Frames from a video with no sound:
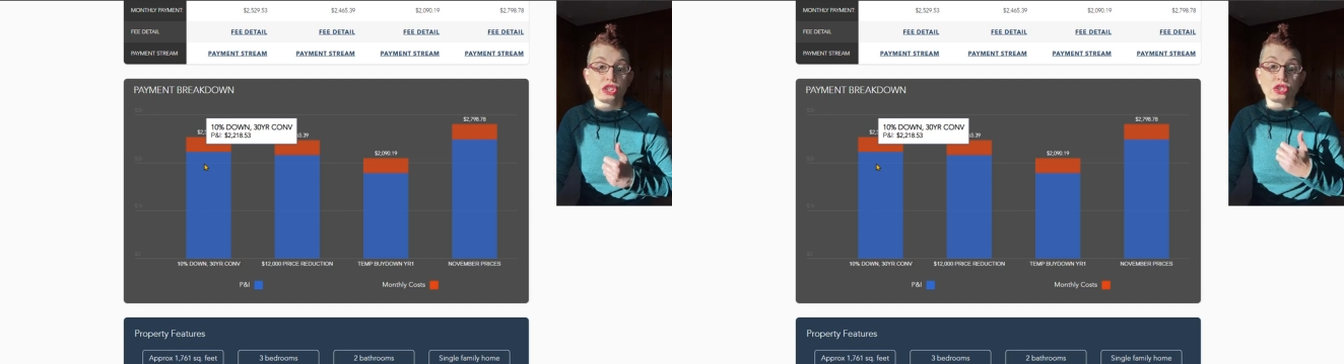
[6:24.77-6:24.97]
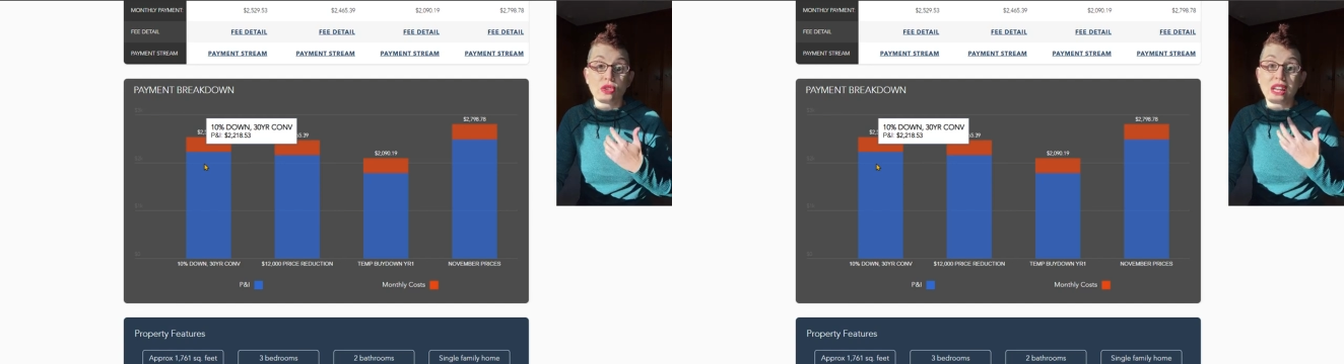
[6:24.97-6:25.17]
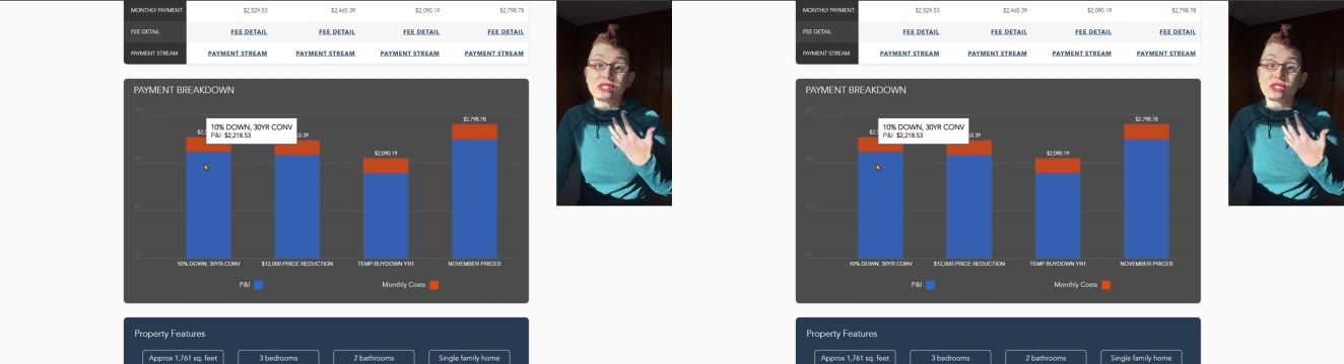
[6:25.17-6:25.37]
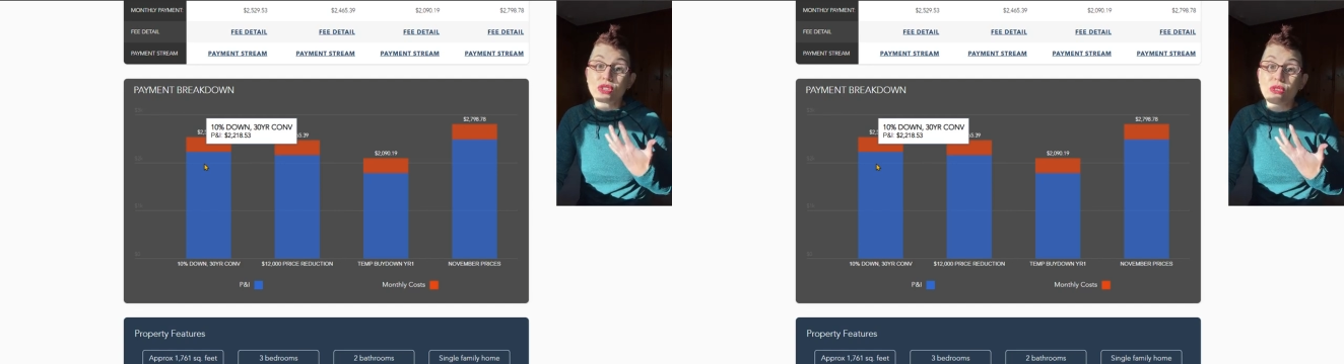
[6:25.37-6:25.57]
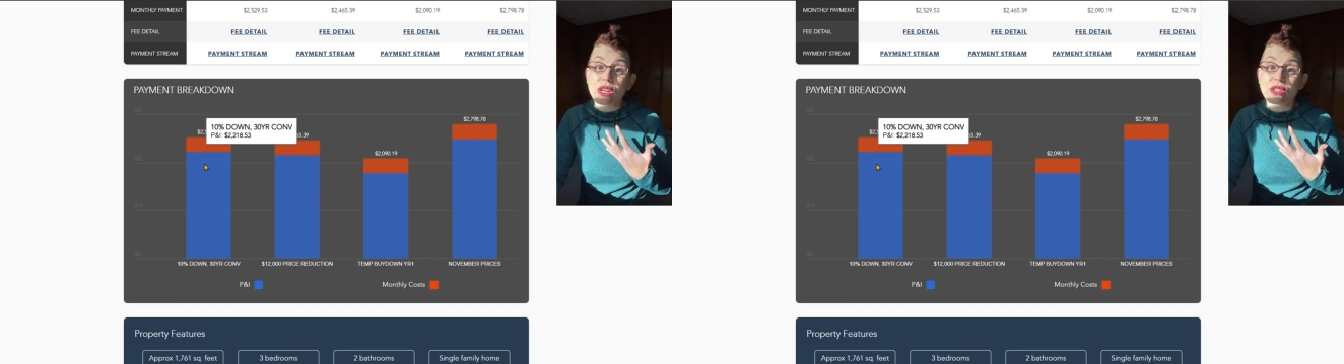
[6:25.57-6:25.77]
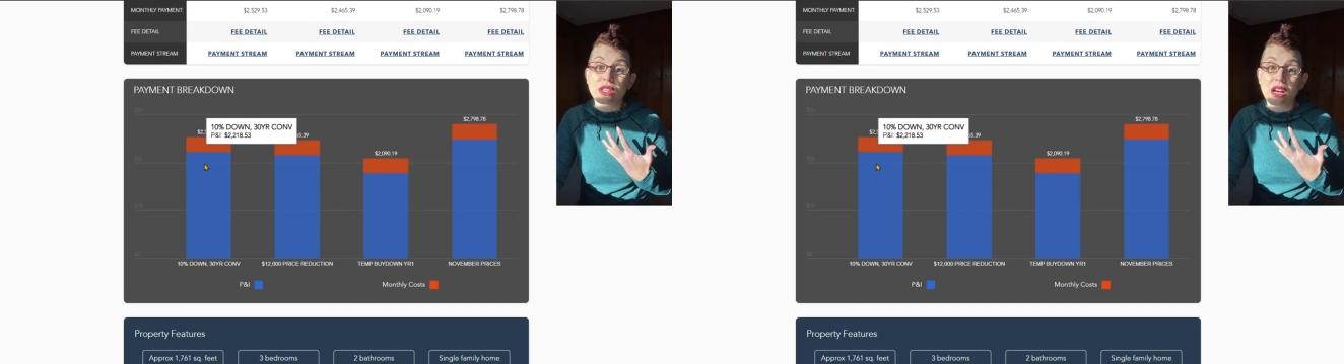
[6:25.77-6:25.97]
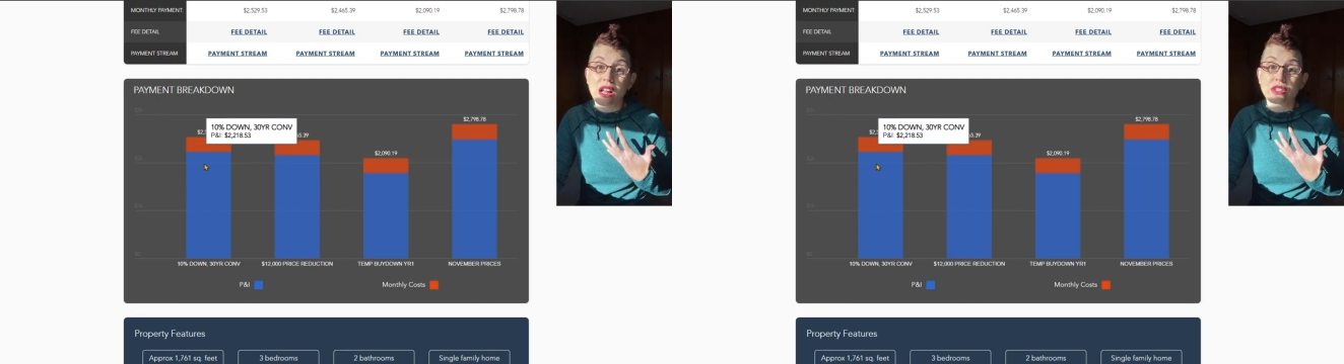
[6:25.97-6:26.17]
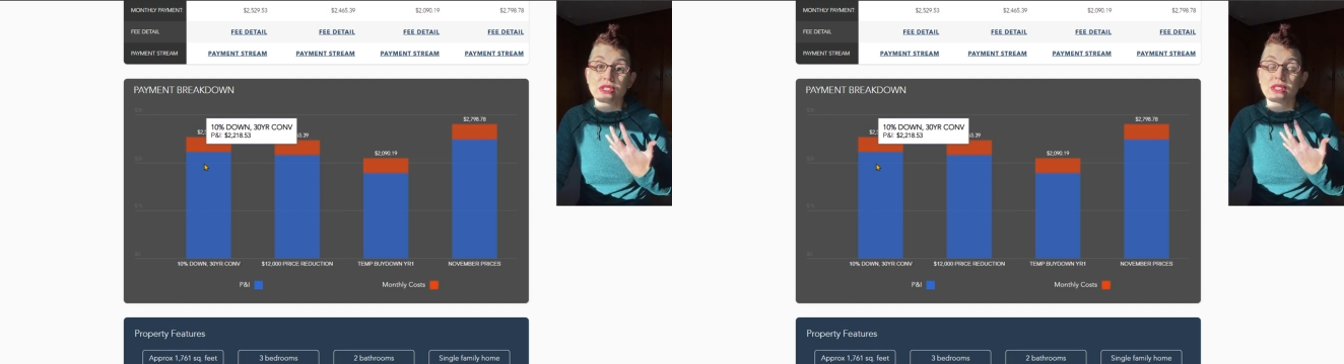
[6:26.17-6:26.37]
So that's
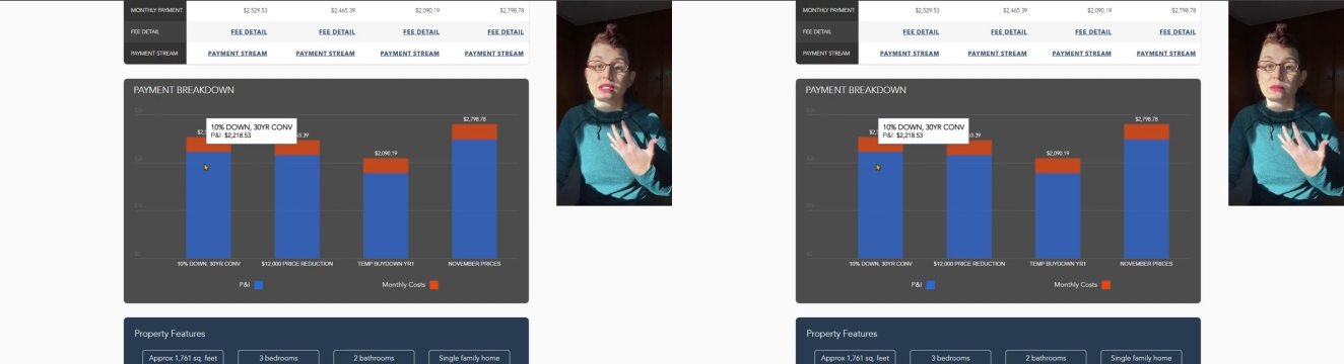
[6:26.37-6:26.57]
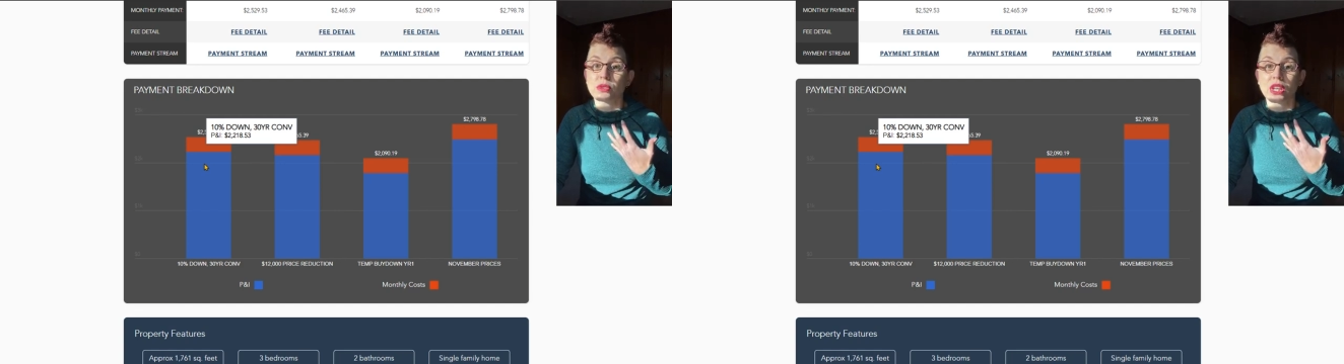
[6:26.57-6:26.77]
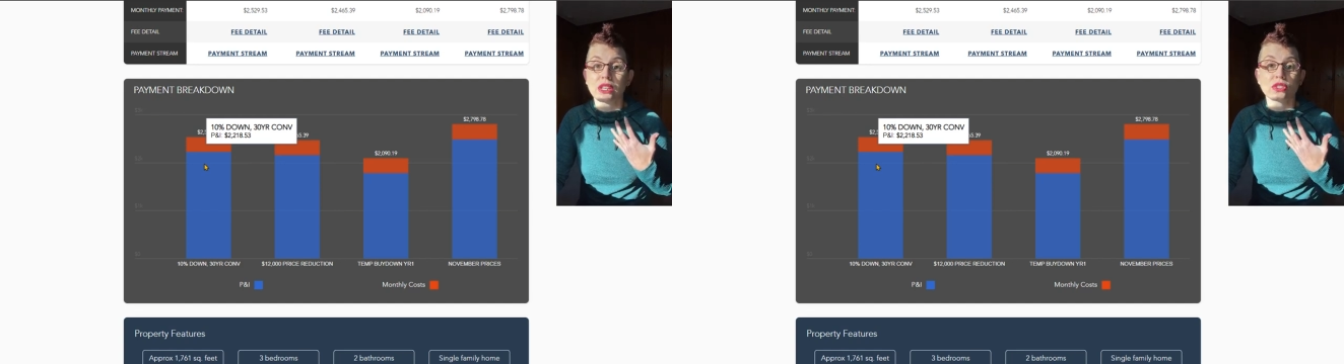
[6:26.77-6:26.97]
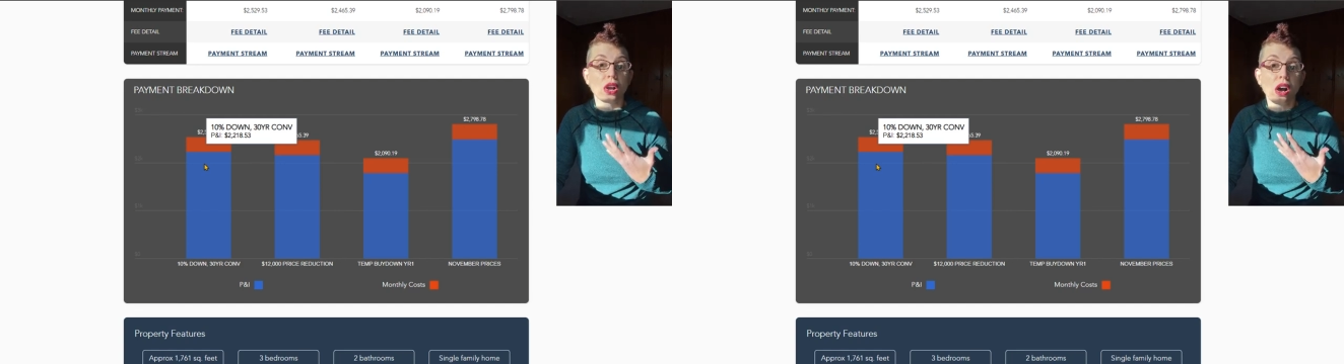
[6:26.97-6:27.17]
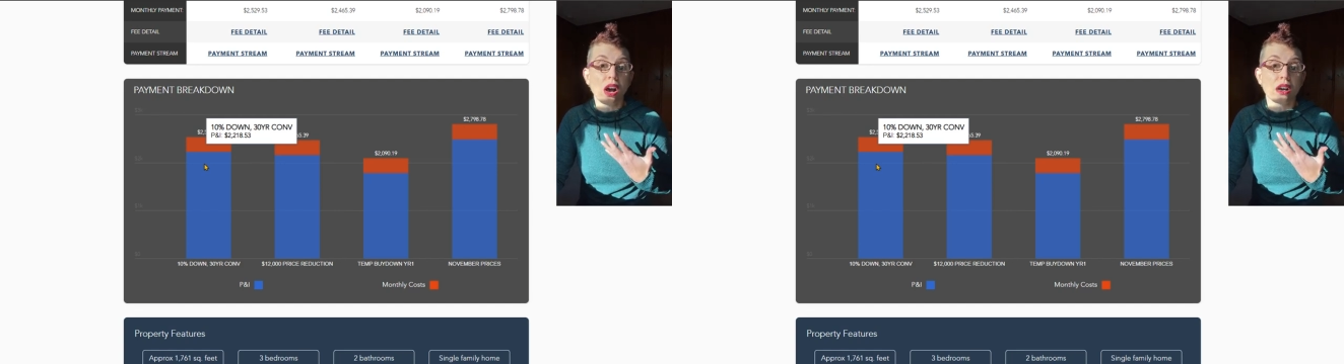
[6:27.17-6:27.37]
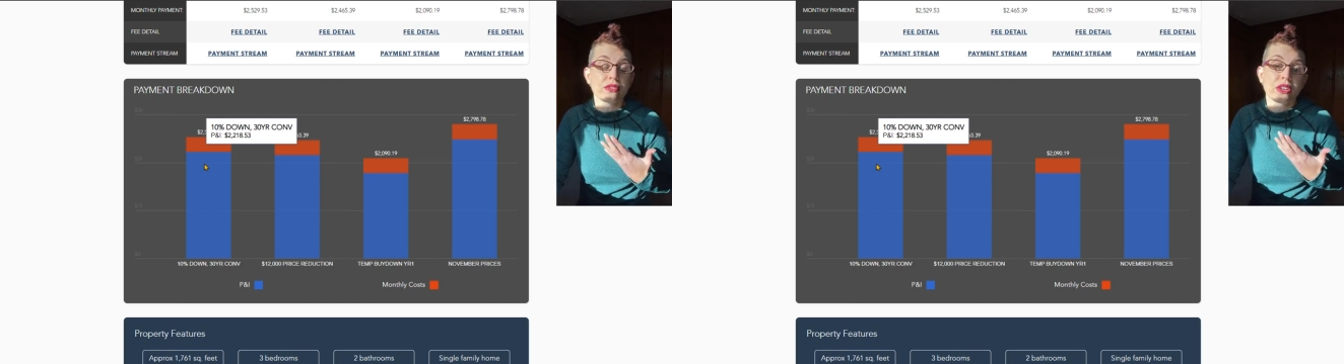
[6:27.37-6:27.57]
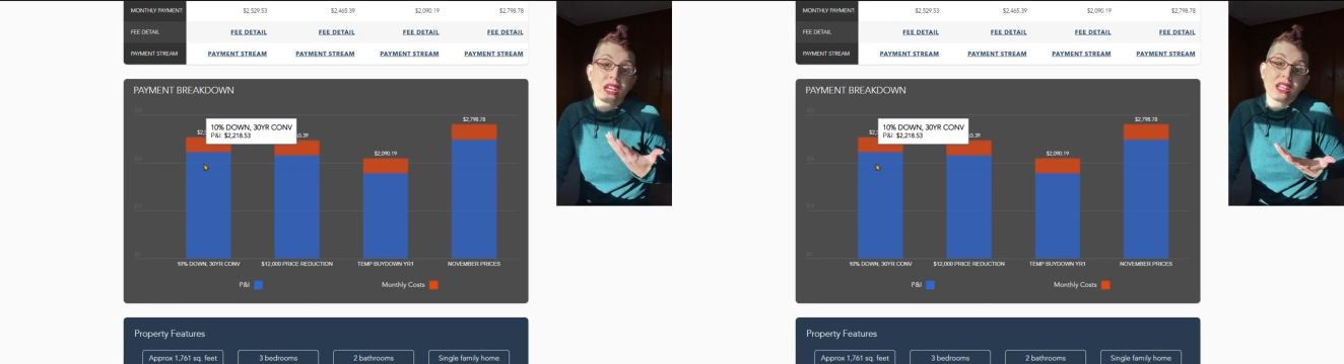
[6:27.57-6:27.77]
$200 and some change off